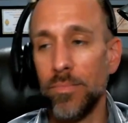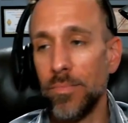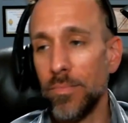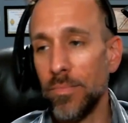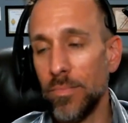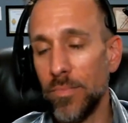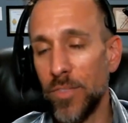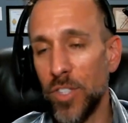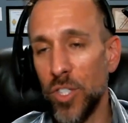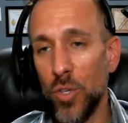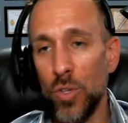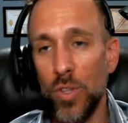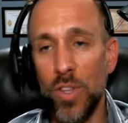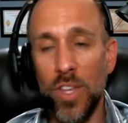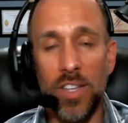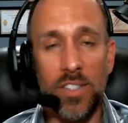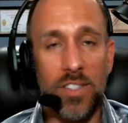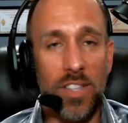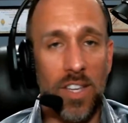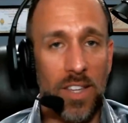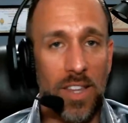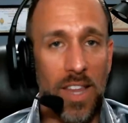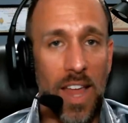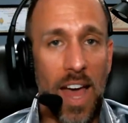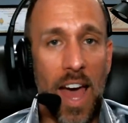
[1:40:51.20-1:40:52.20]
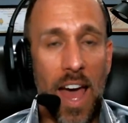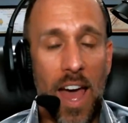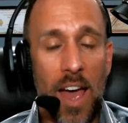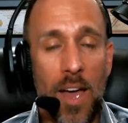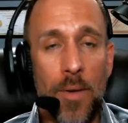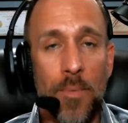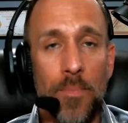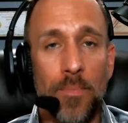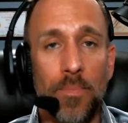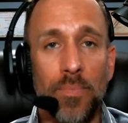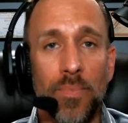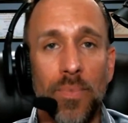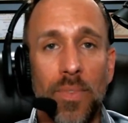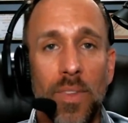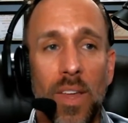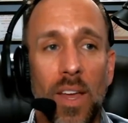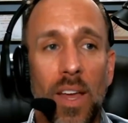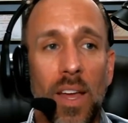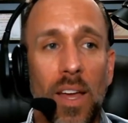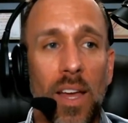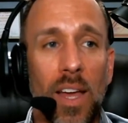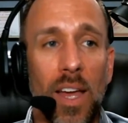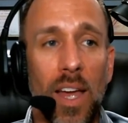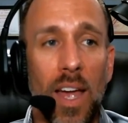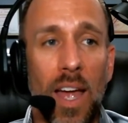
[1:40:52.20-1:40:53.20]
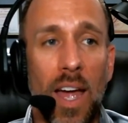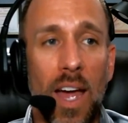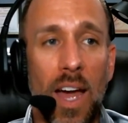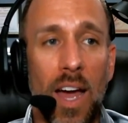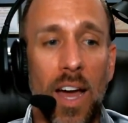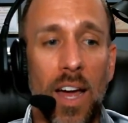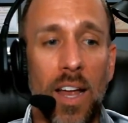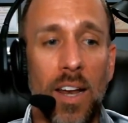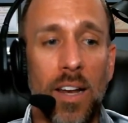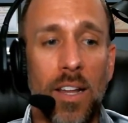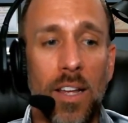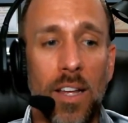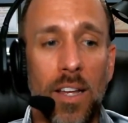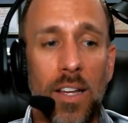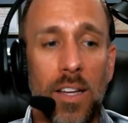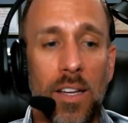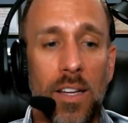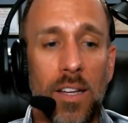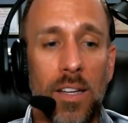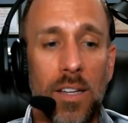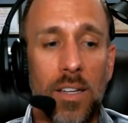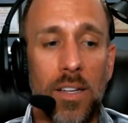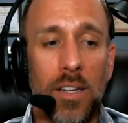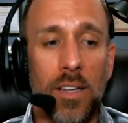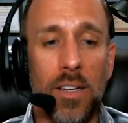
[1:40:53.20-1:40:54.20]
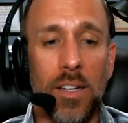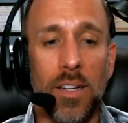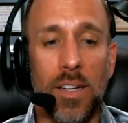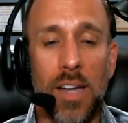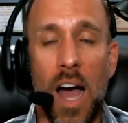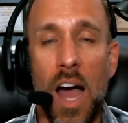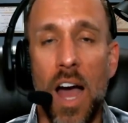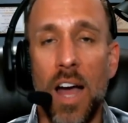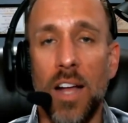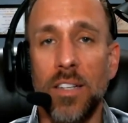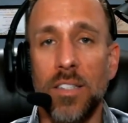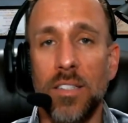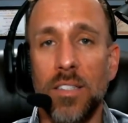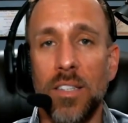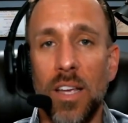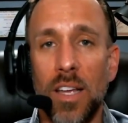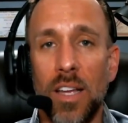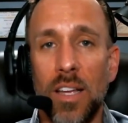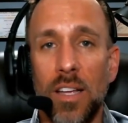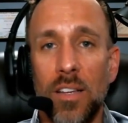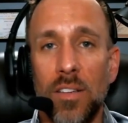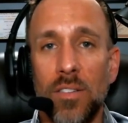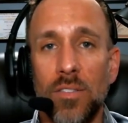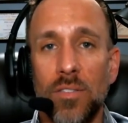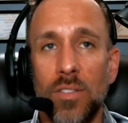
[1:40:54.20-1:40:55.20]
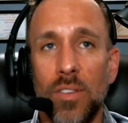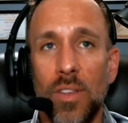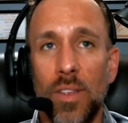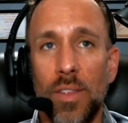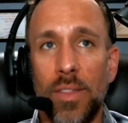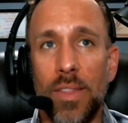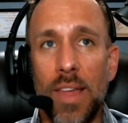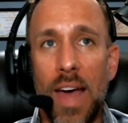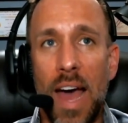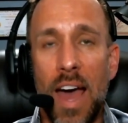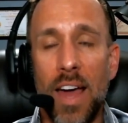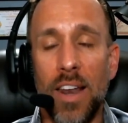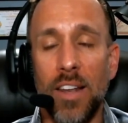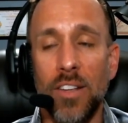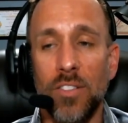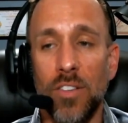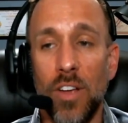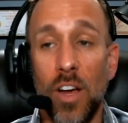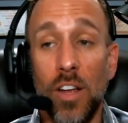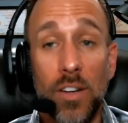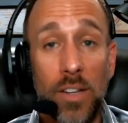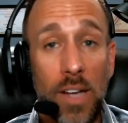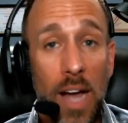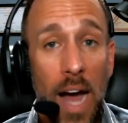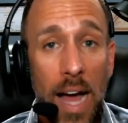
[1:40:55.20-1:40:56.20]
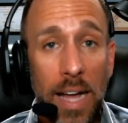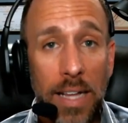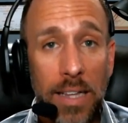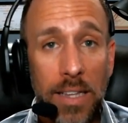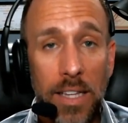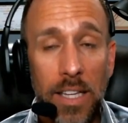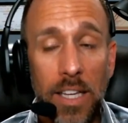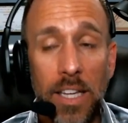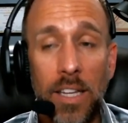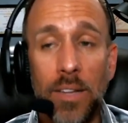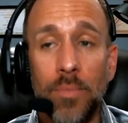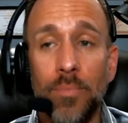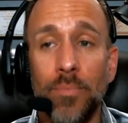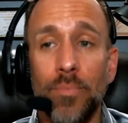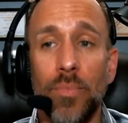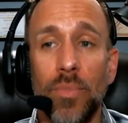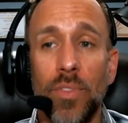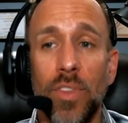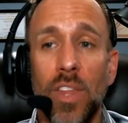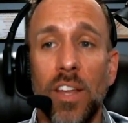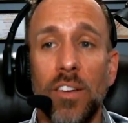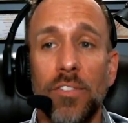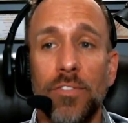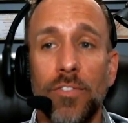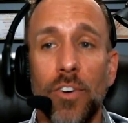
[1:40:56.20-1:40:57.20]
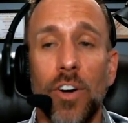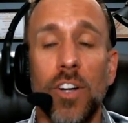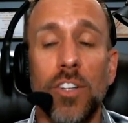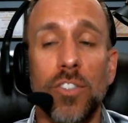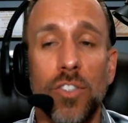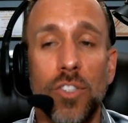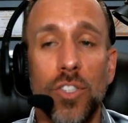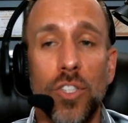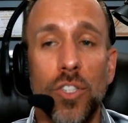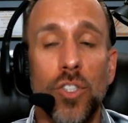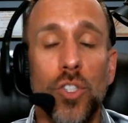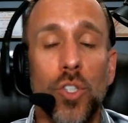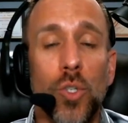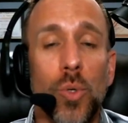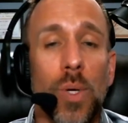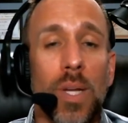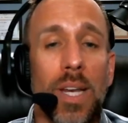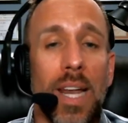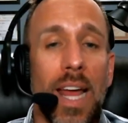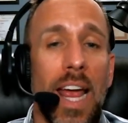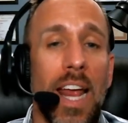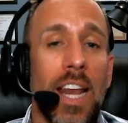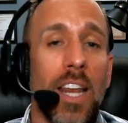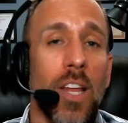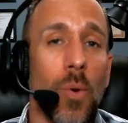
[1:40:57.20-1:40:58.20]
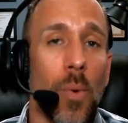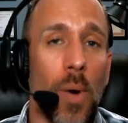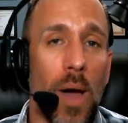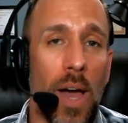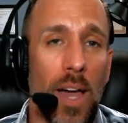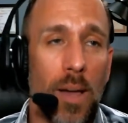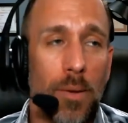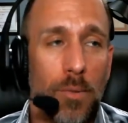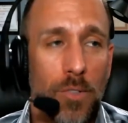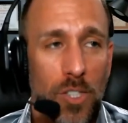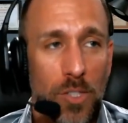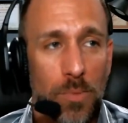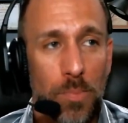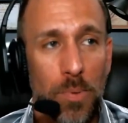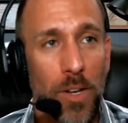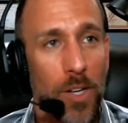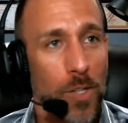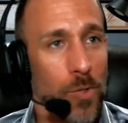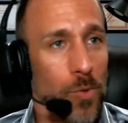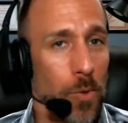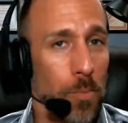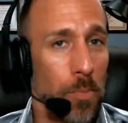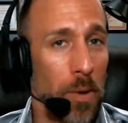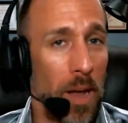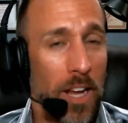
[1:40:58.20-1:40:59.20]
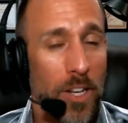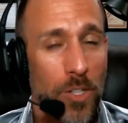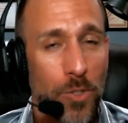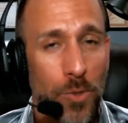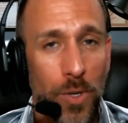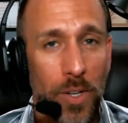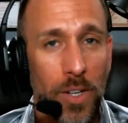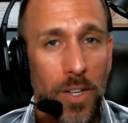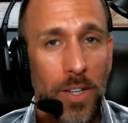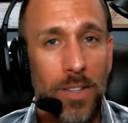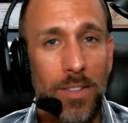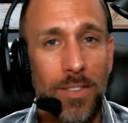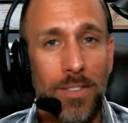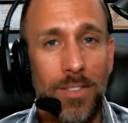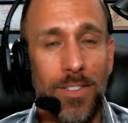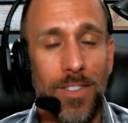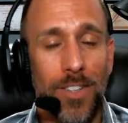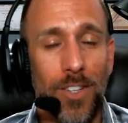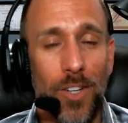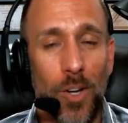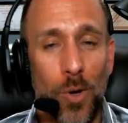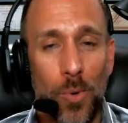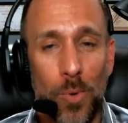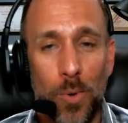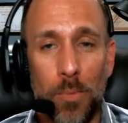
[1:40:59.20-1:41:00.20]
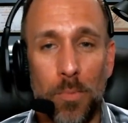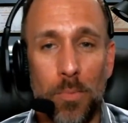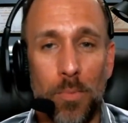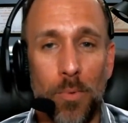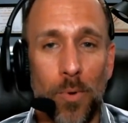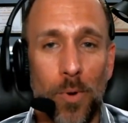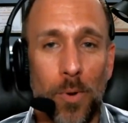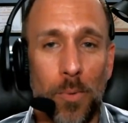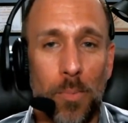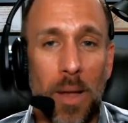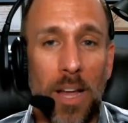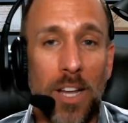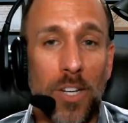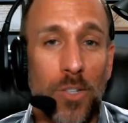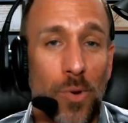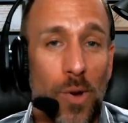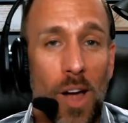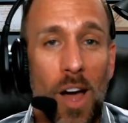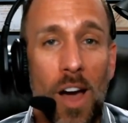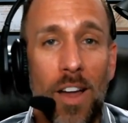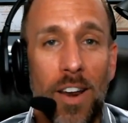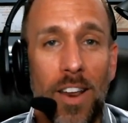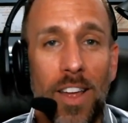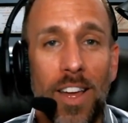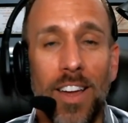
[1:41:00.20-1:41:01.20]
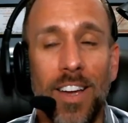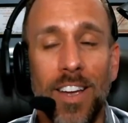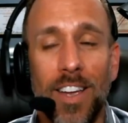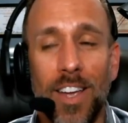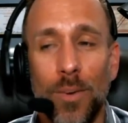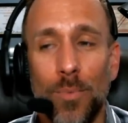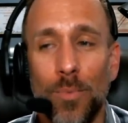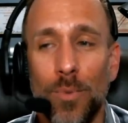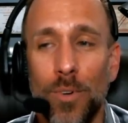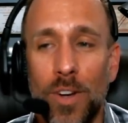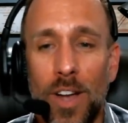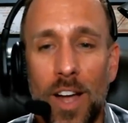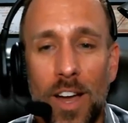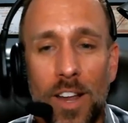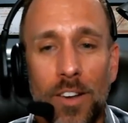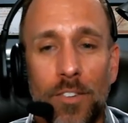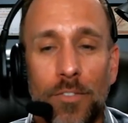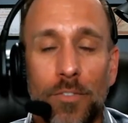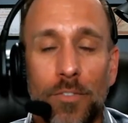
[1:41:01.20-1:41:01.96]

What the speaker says: do this and that, and God says that is ungodly, then for us to do it anyway, just because we're patriot, we're patriotic and we're kind of